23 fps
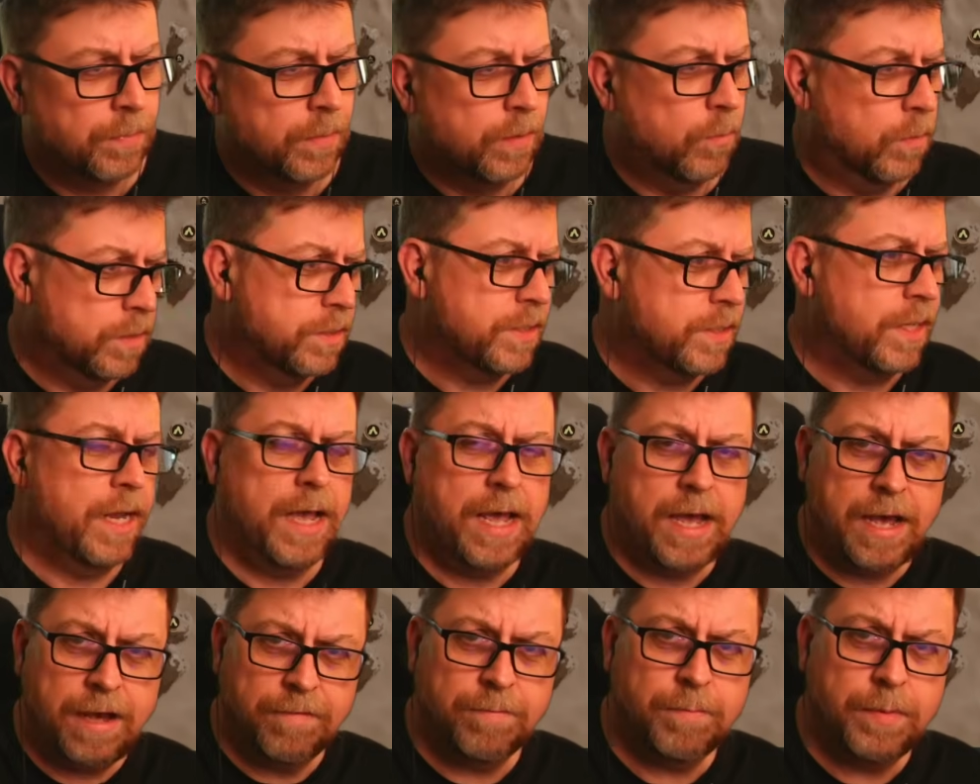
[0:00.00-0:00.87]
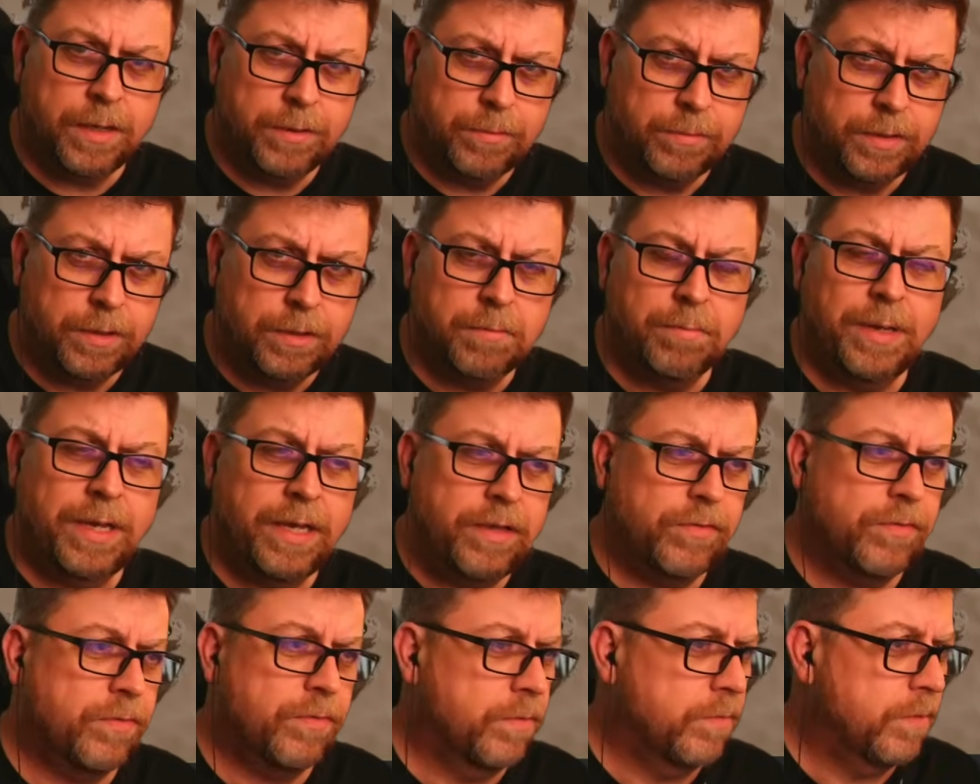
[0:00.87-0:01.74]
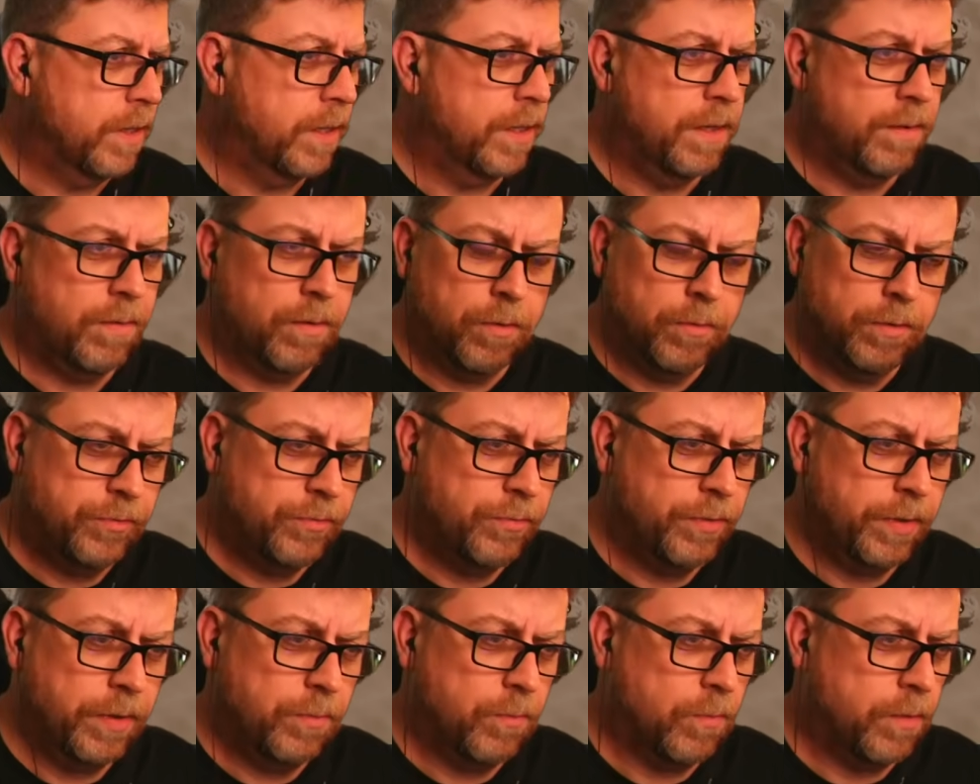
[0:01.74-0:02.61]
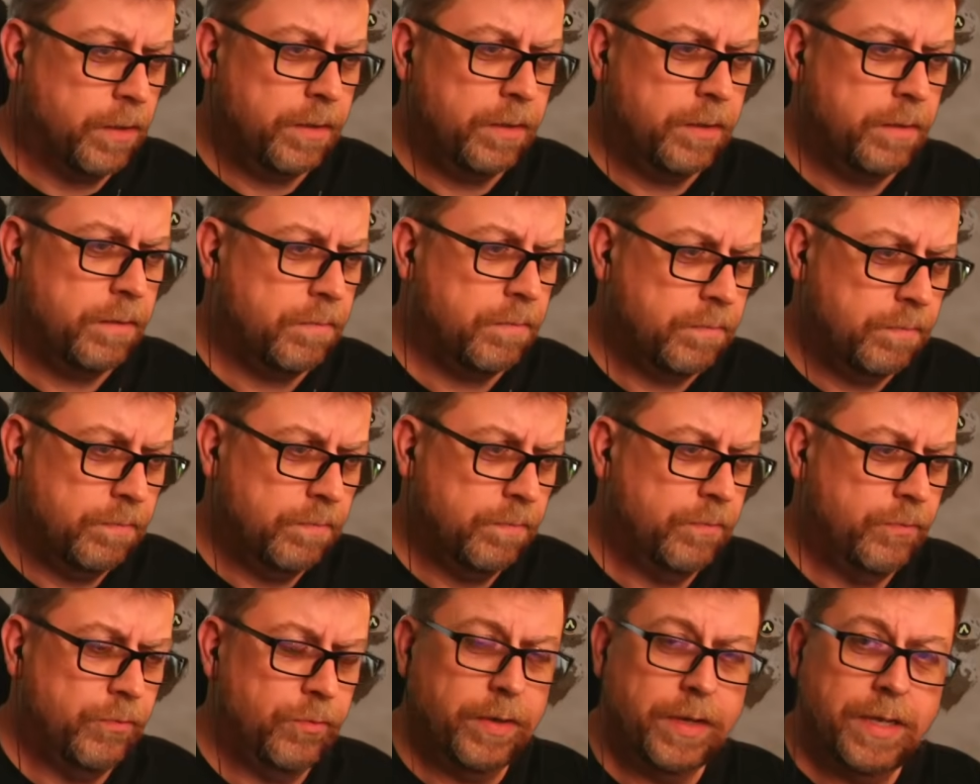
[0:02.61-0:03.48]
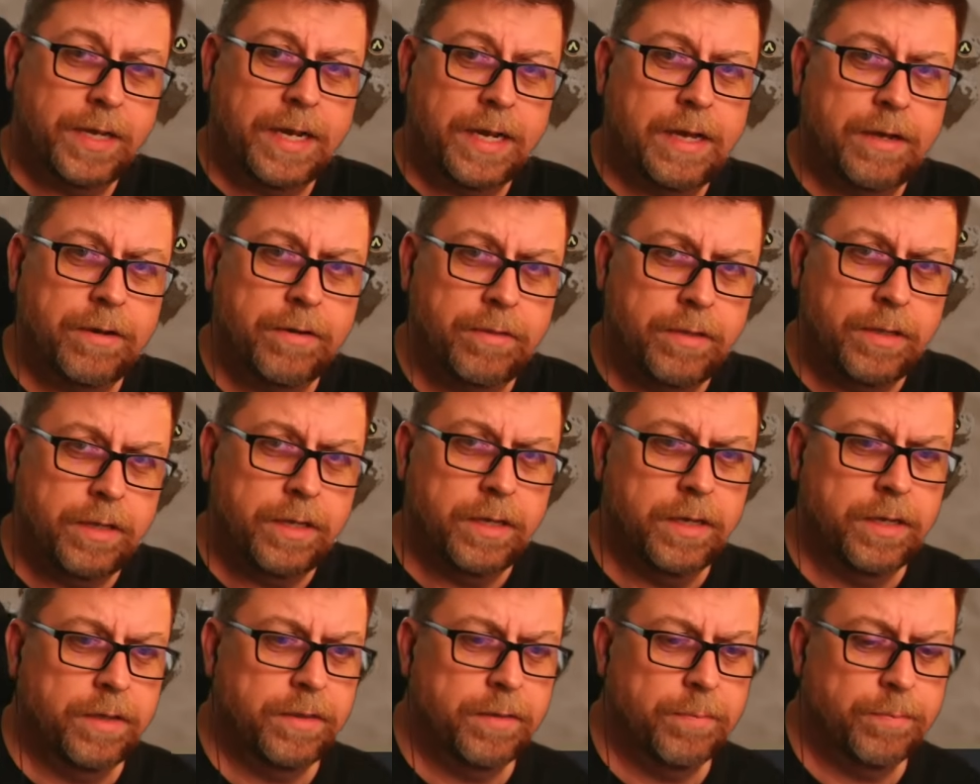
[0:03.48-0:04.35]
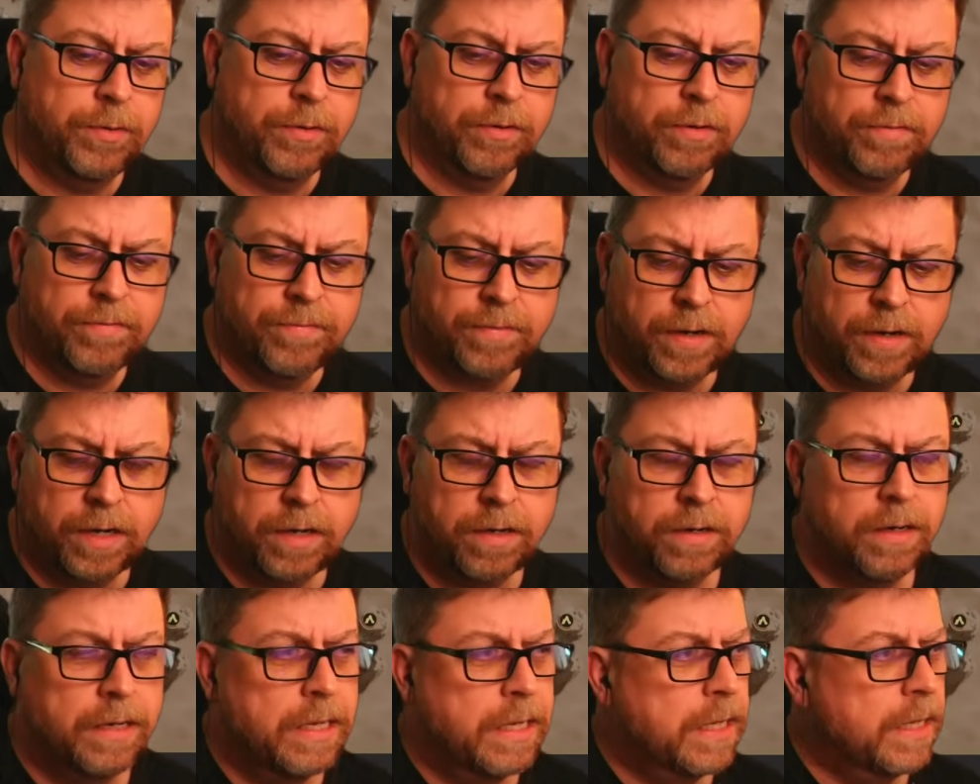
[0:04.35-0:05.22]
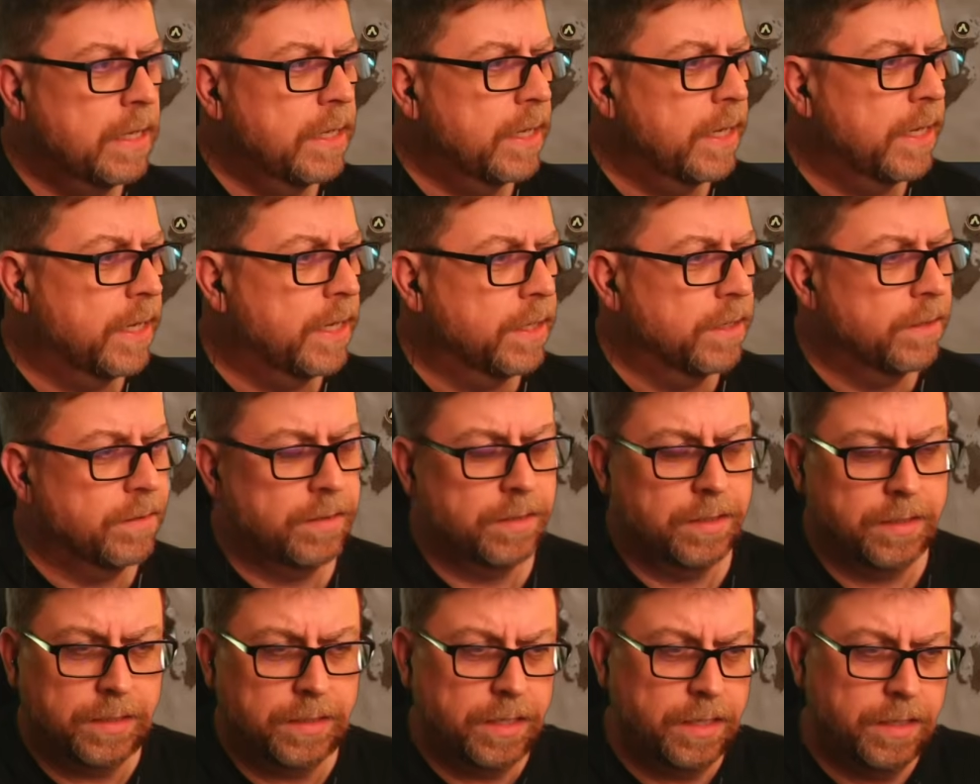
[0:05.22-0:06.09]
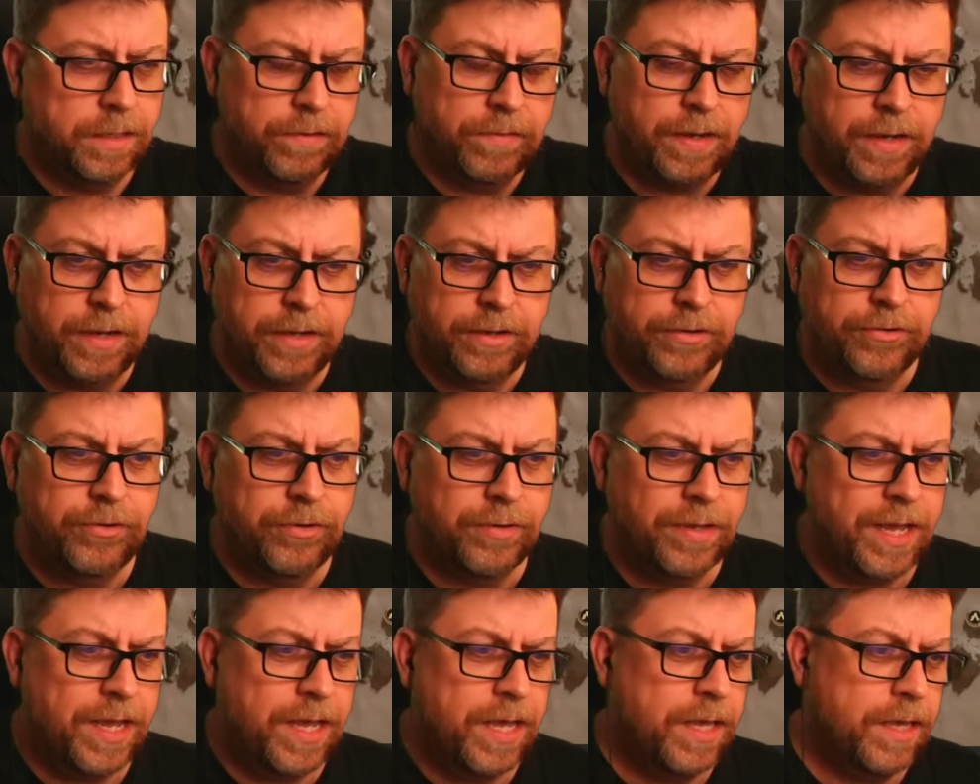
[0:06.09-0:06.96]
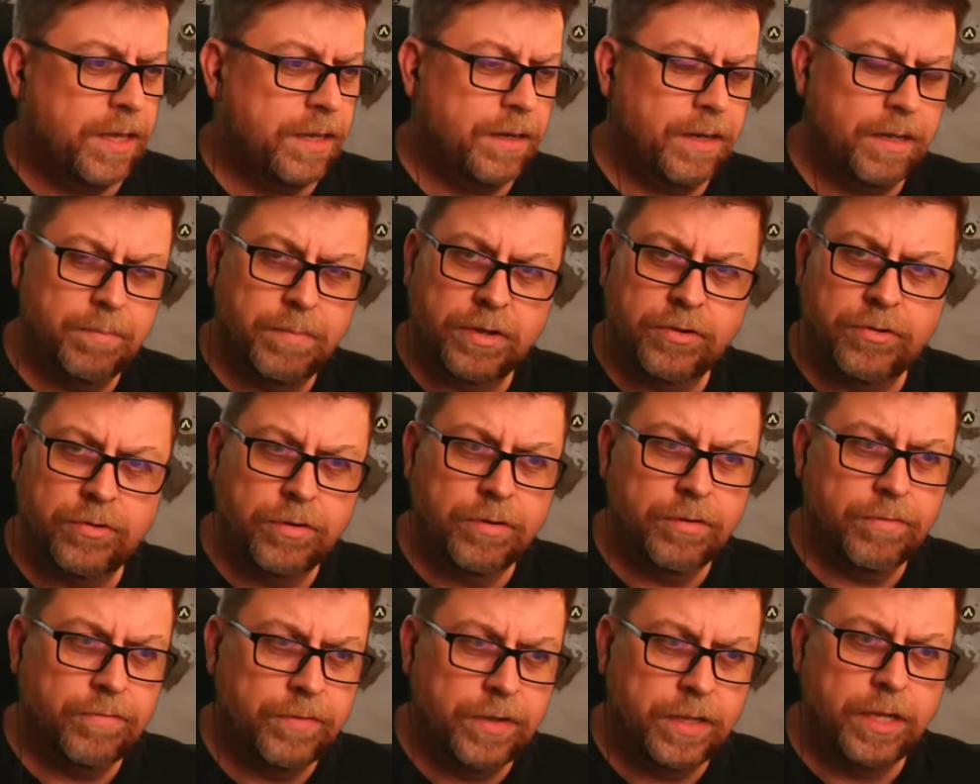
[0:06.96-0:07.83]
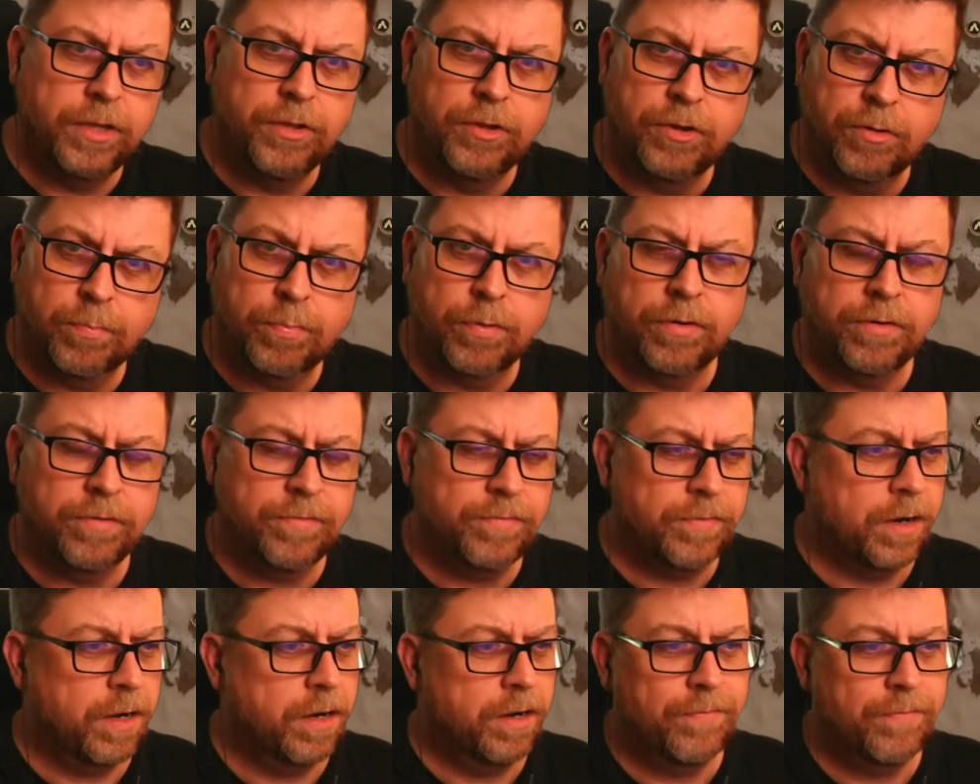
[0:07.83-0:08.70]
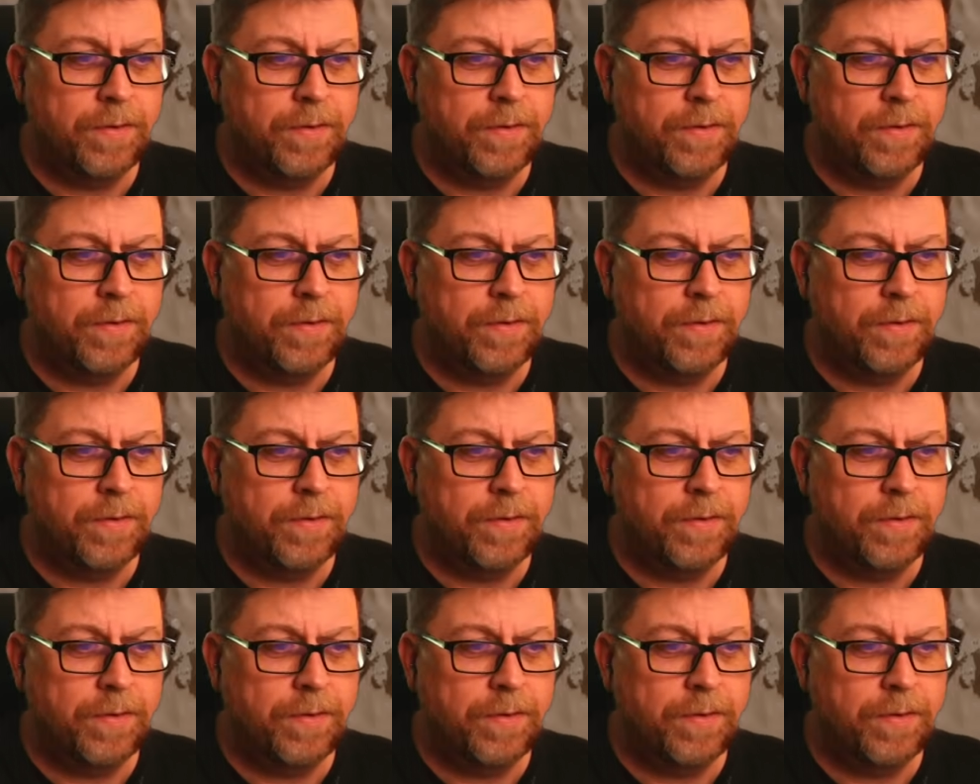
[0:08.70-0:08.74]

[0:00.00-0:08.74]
Once I have my own little base, always drink water, drink it out of the purifier, and get it as high as you can, and make sure you're feeding your purifier.